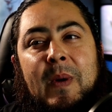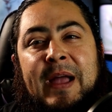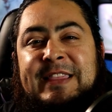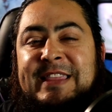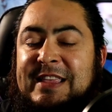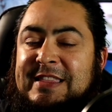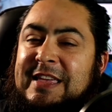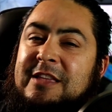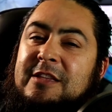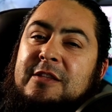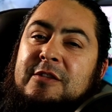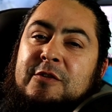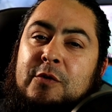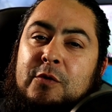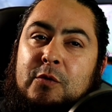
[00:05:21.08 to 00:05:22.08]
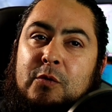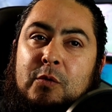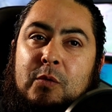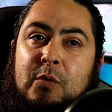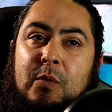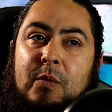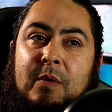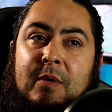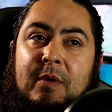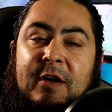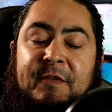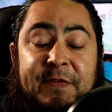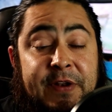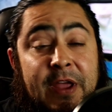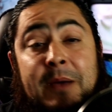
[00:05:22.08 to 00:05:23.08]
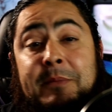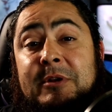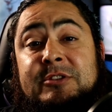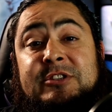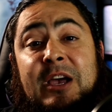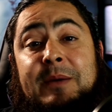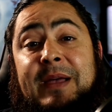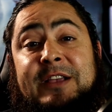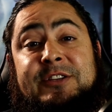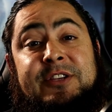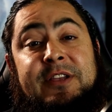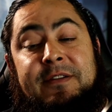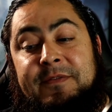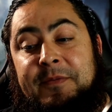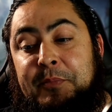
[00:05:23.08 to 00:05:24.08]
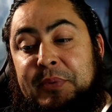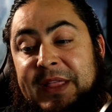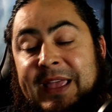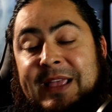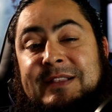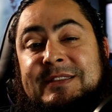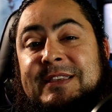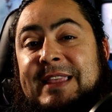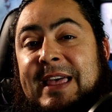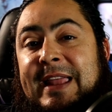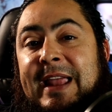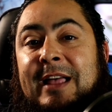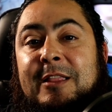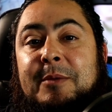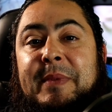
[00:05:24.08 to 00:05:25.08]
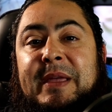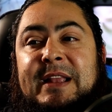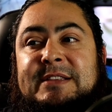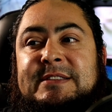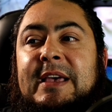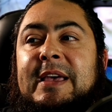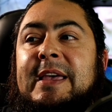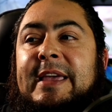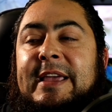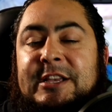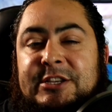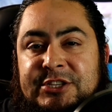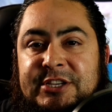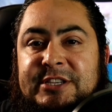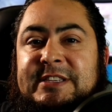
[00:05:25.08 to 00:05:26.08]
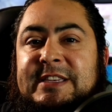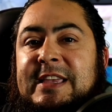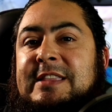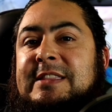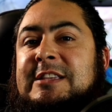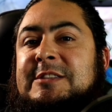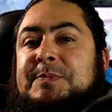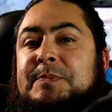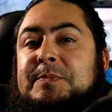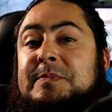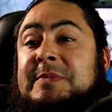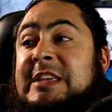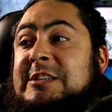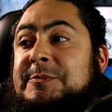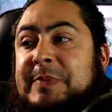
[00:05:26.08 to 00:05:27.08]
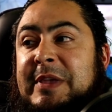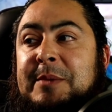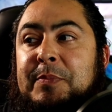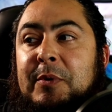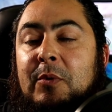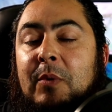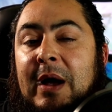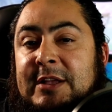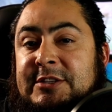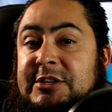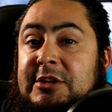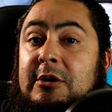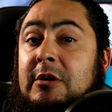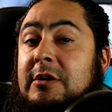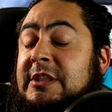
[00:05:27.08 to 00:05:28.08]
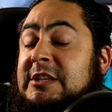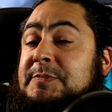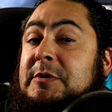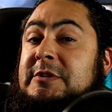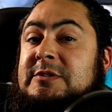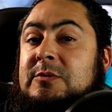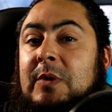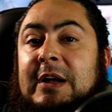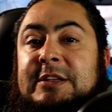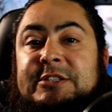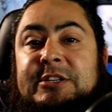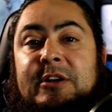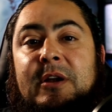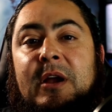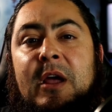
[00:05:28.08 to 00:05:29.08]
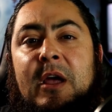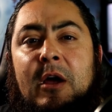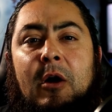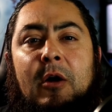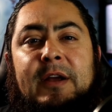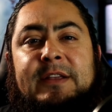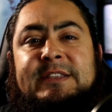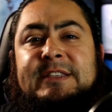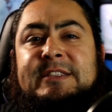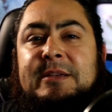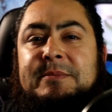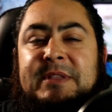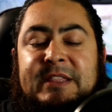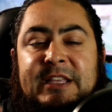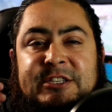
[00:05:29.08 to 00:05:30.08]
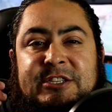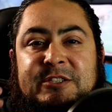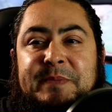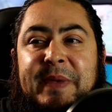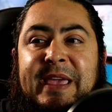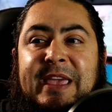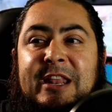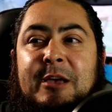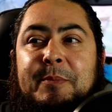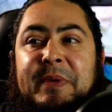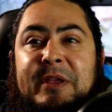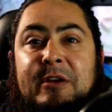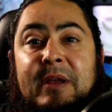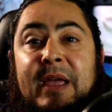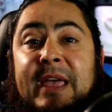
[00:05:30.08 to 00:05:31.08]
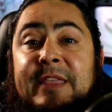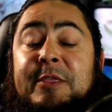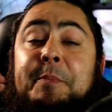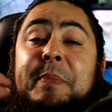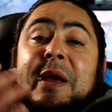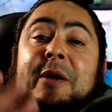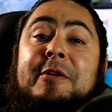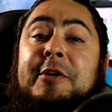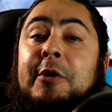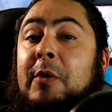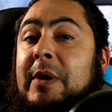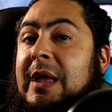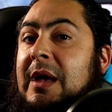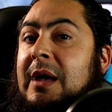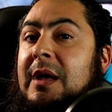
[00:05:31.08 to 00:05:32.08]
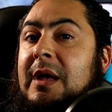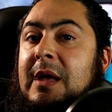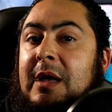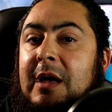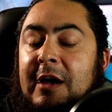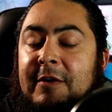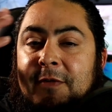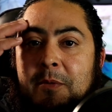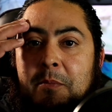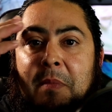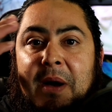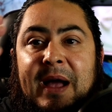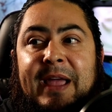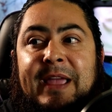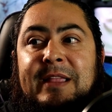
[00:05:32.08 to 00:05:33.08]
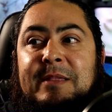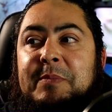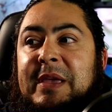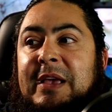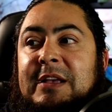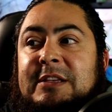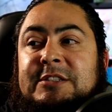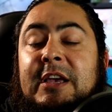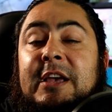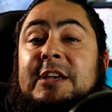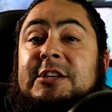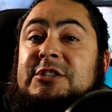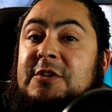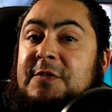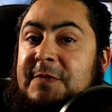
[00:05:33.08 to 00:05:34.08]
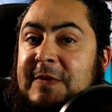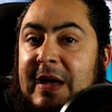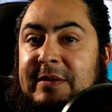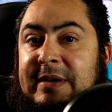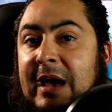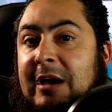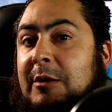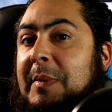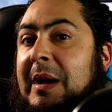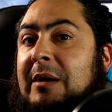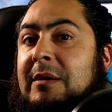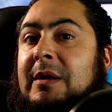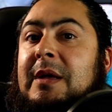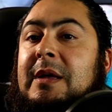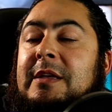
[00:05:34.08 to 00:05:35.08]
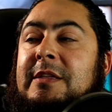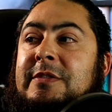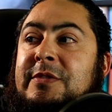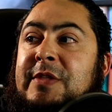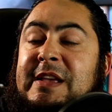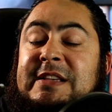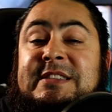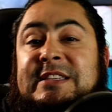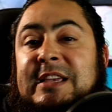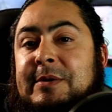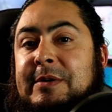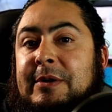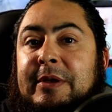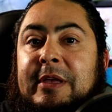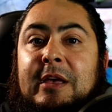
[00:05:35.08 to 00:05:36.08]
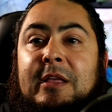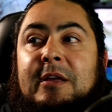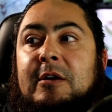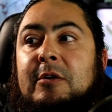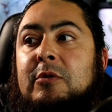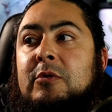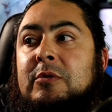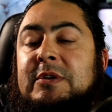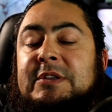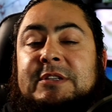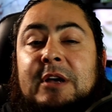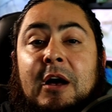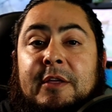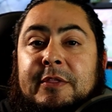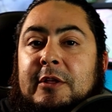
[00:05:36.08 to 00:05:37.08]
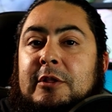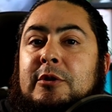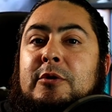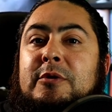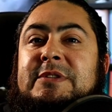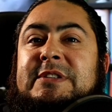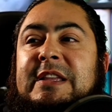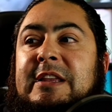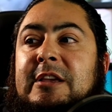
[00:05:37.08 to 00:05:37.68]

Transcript: I think they do a phenomenal job actually of playing to that element. Is she seeing these people watching her, or this person watching her, or is it something that she's making up in her head, the paranoia of her mind because she found out about this serial killer who is on the loose,